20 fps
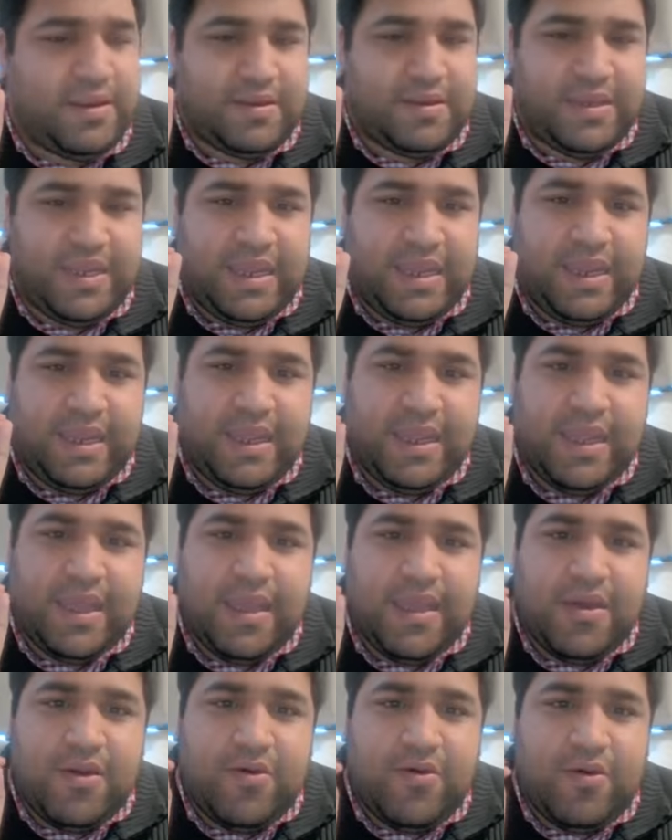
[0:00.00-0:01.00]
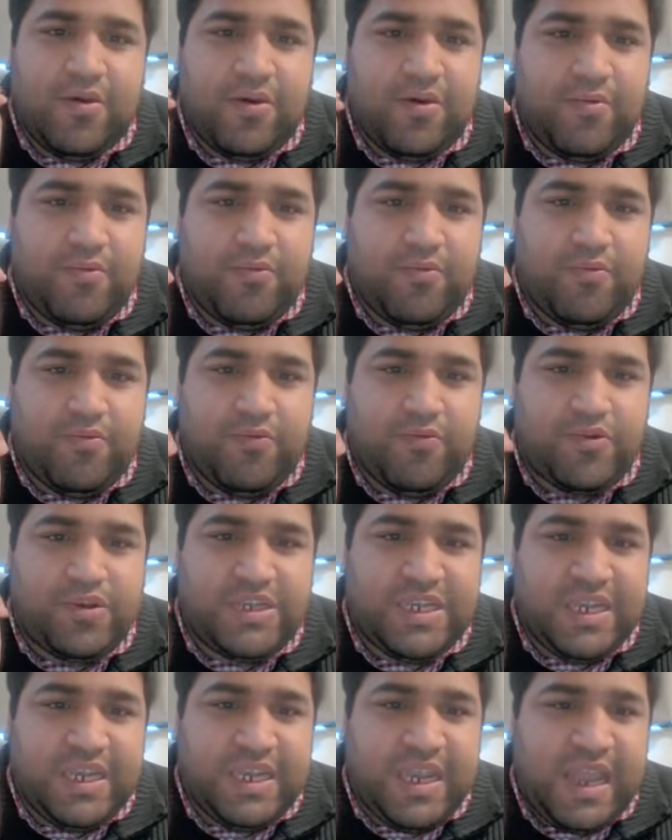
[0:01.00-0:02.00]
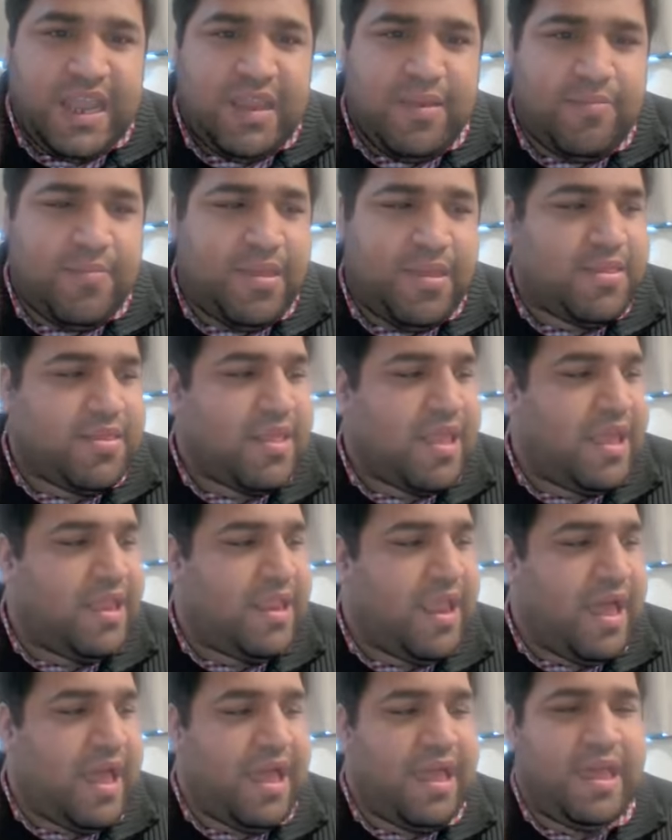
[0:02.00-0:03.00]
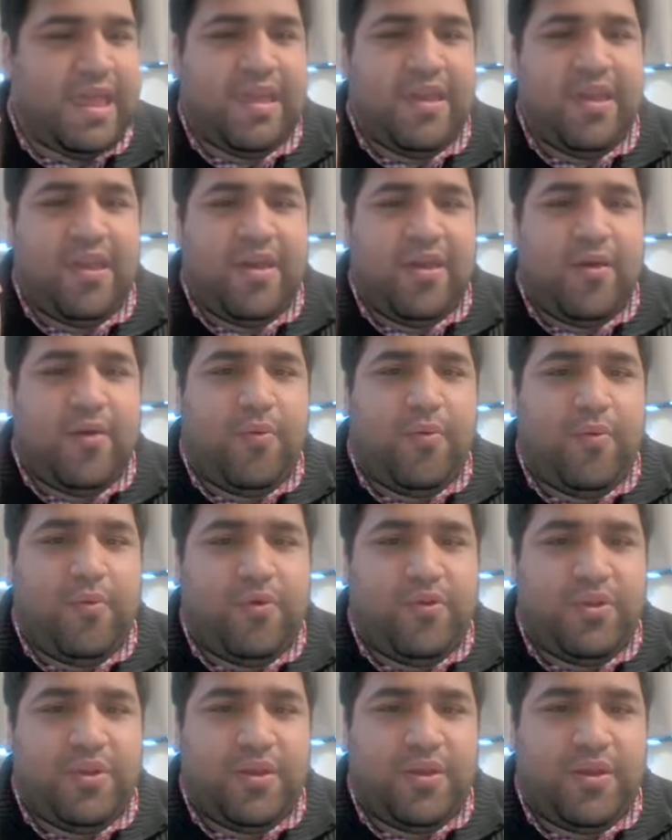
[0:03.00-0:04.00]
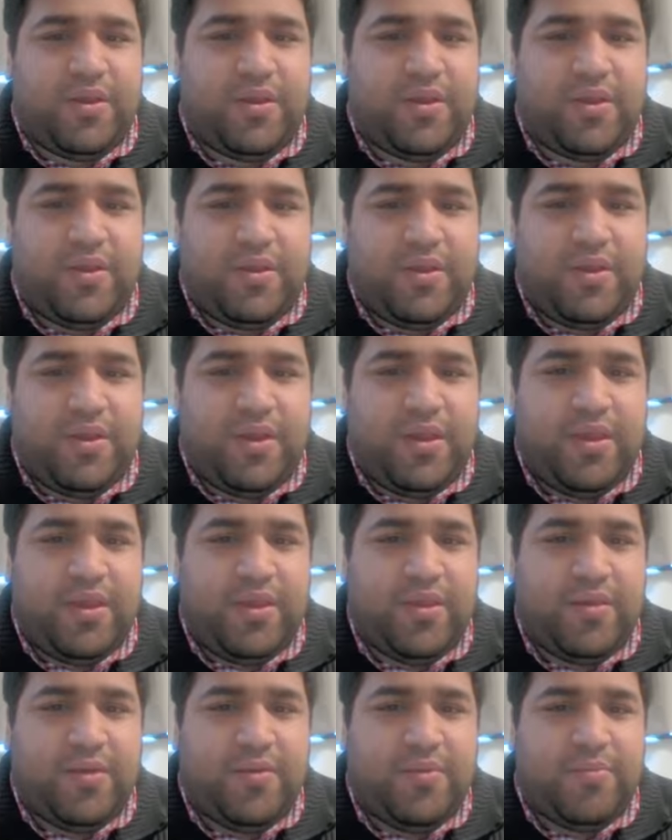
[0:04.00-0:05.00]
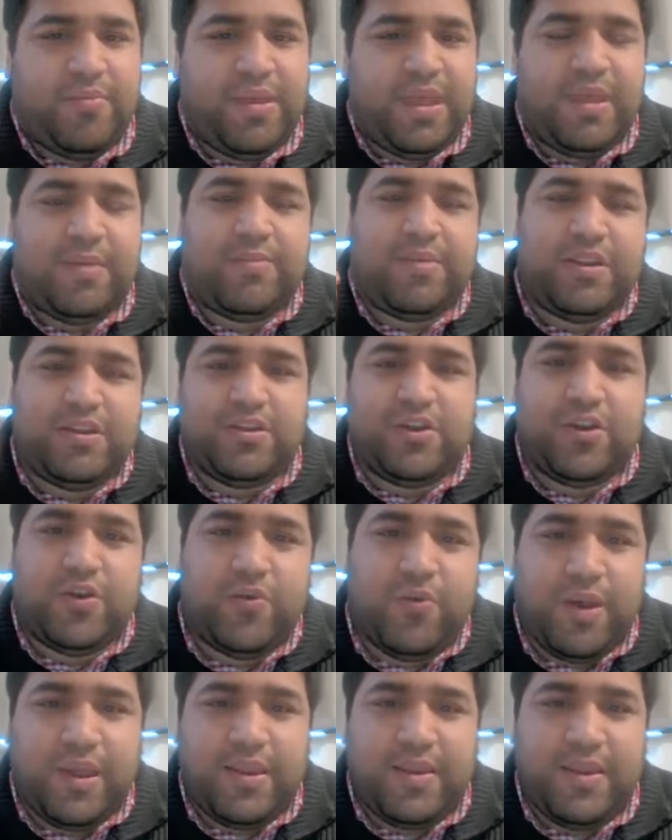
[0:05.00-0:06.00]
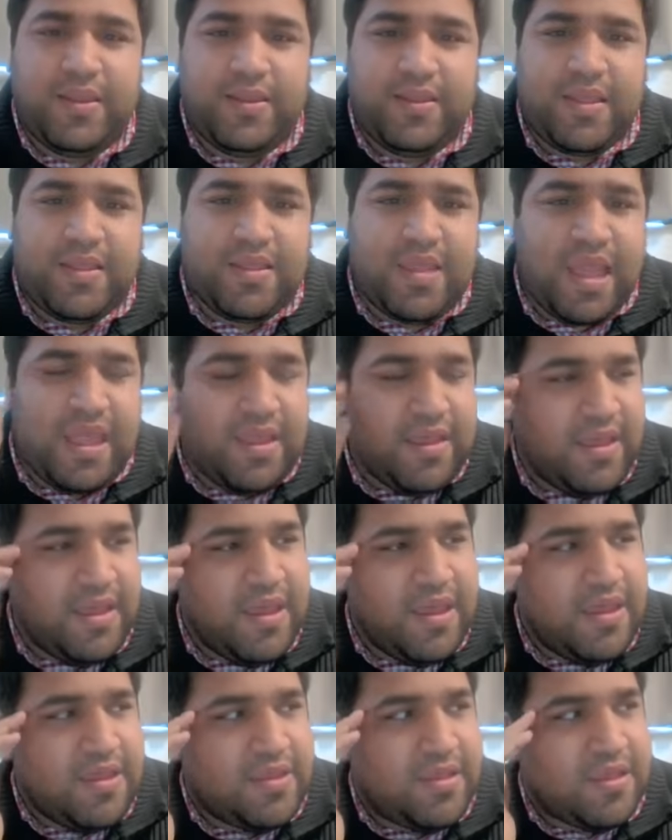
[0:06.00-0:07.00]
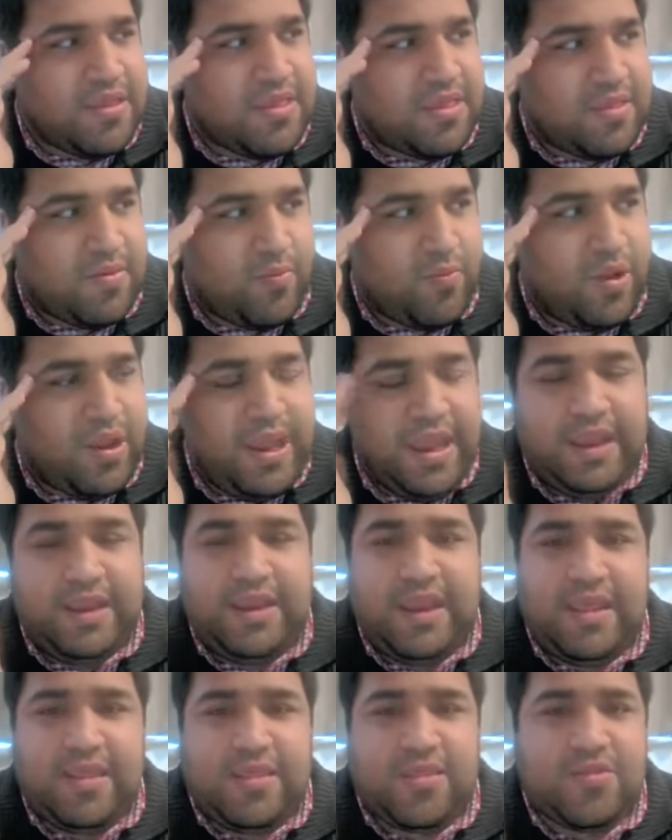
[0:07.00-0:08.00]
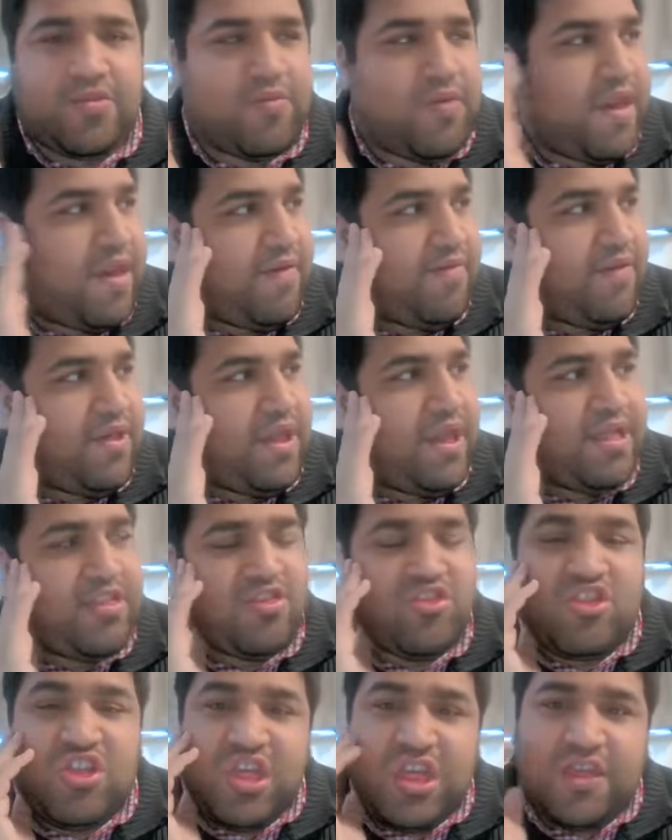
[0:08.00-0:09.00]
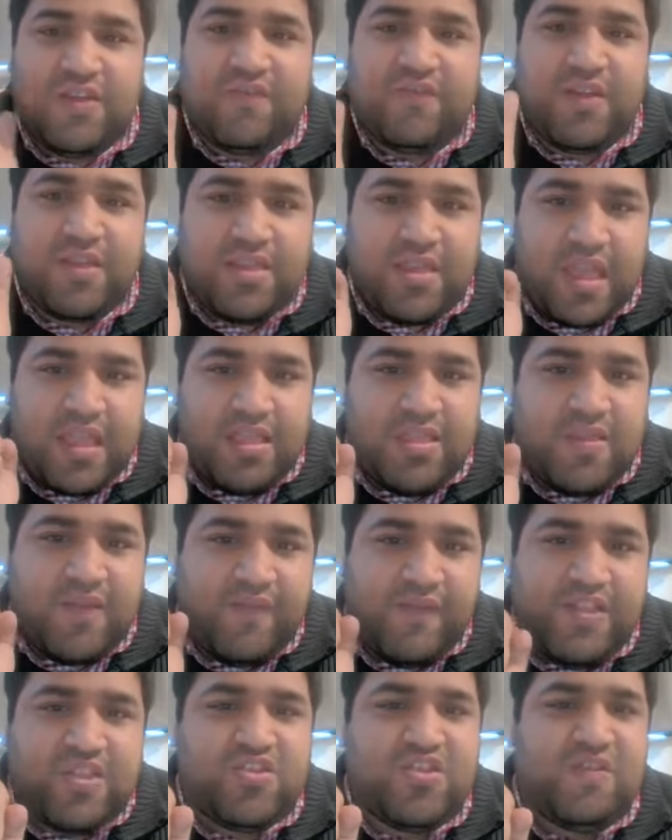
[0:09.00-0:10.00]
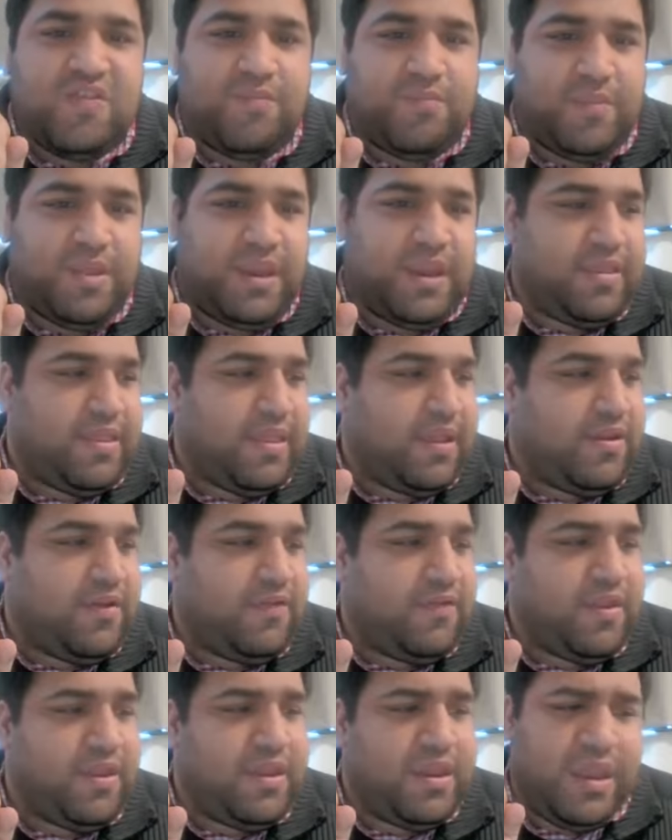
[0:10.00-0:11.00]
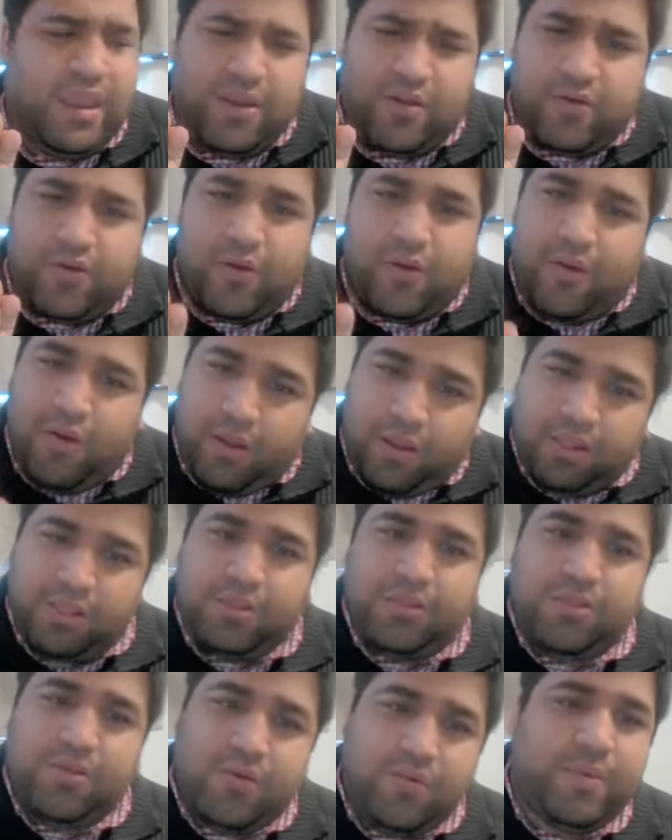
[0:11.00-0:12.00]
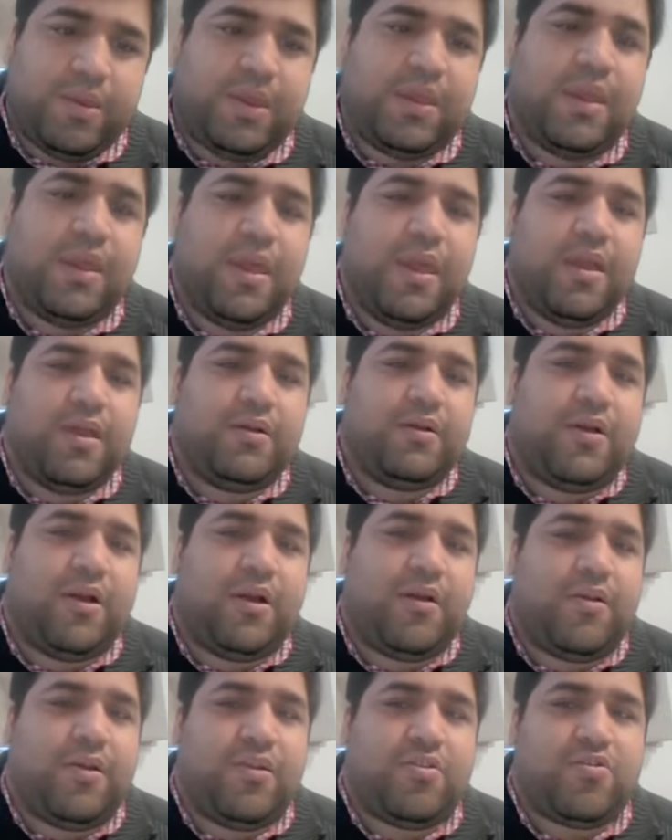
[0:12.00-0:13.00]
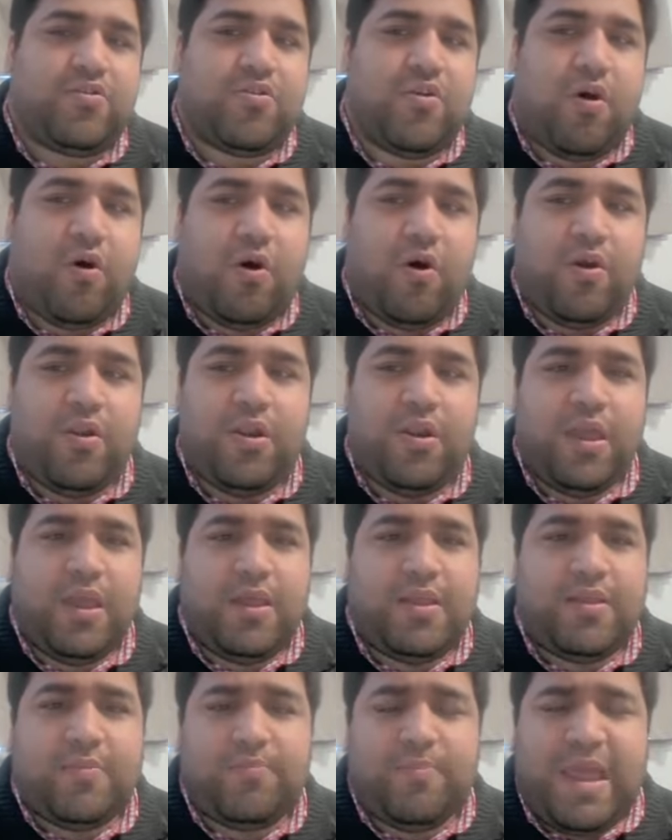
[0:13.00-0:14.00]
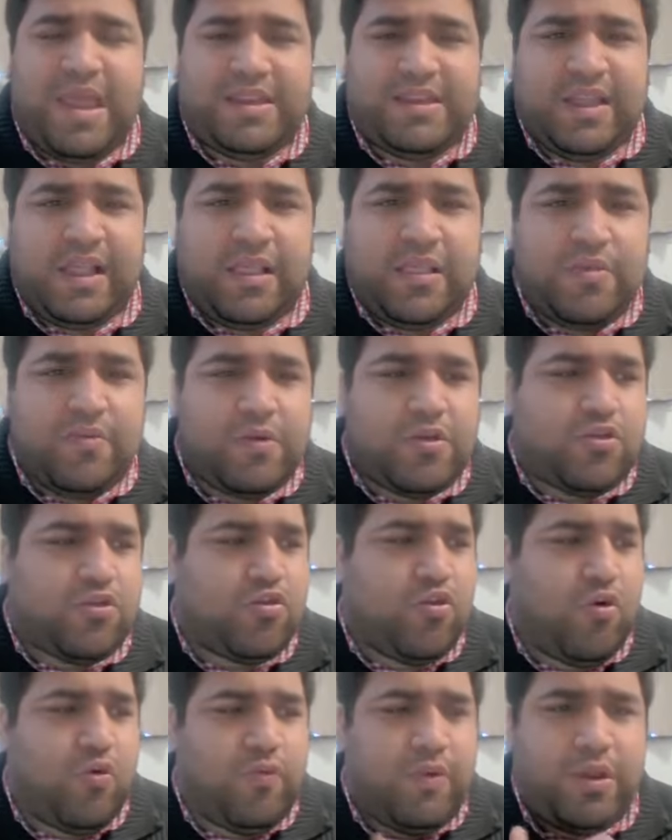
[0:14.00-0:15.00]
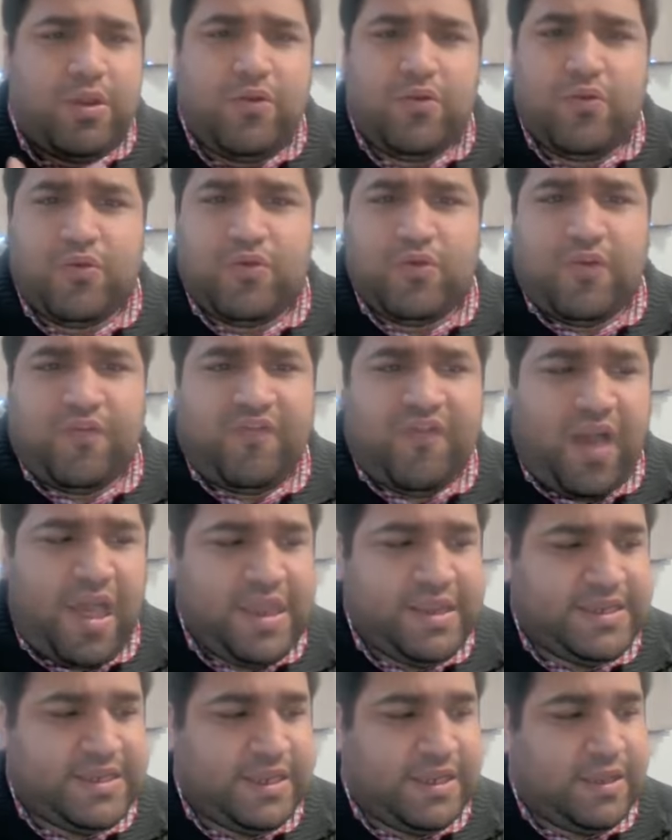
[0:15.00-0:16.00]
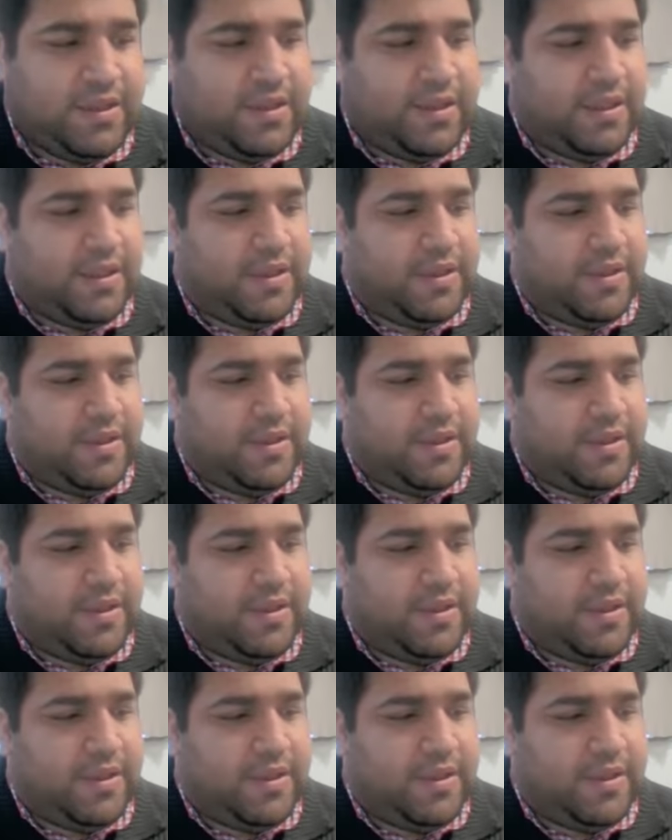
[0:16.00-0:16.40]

daily routine elements, and I would be able to do it. This willingness to having achieved a sense of achievement at the end of the day could also be courage, or battles which no one knows you're fighting.